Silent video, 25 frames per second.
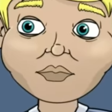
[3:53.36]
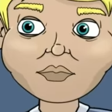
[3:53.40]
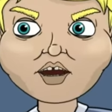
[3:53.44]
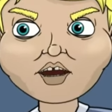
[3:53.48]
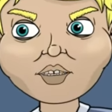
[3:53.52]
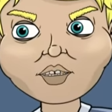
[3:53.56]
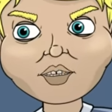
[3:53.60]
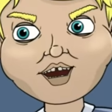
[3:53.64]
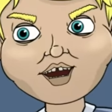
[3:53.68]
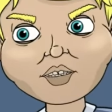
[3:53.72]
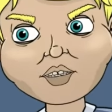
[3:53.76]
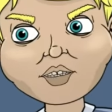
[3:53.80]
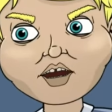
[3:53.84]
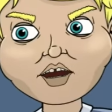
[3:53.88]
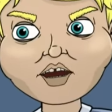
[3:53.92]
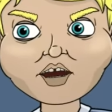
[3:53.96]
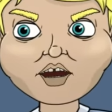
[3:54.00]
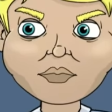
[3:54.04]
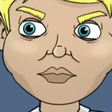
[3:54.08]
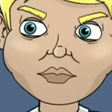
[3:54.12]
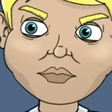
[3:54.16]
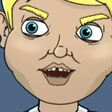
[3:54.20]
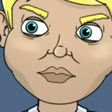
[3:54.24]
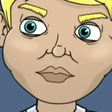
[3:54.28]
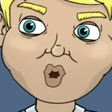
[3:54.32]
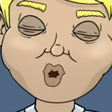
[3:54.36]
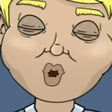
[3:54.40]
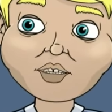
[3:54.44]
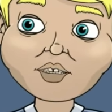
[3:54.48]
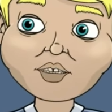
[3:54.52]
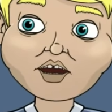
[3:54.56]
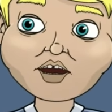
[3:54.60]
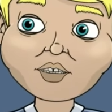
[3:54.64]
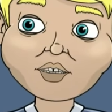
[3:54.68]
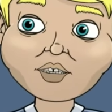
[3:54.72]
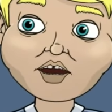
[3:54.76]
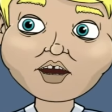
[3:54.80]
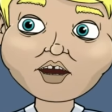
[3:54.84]
Oh, shut up. I
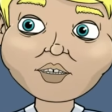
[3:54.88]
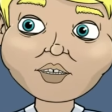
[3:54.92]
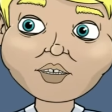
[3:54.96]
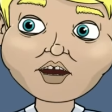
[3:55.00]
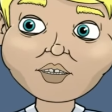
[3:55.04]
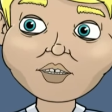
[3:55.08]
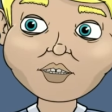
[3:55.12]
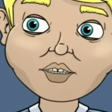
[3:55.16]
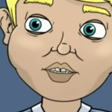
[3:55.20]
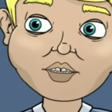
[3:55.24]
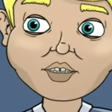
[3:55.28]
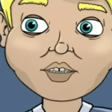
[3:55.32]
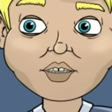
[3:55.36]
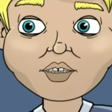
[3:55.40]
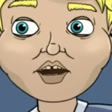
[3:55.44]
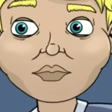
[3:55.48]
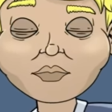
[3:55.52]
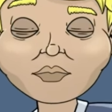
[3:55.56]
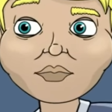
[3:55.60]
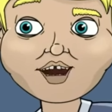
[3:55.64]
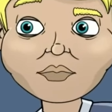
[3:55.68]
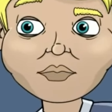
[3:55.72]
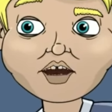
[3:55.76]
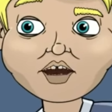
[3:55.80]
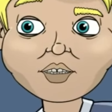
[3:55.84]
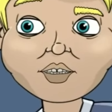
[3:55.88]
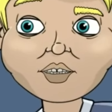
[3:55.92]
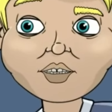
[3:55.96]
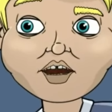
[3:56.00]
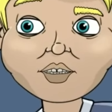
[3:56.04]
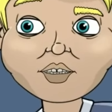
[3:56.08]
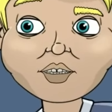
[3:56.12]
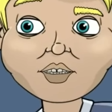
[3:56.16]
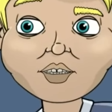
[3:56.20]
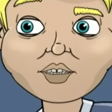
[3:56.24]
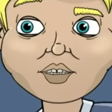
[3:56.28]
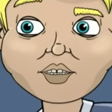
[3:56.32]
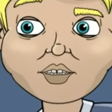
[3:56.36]
saw you there. Are you
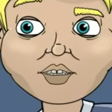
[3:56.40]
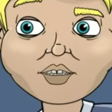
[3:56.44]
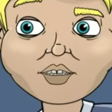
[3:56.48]
jealous?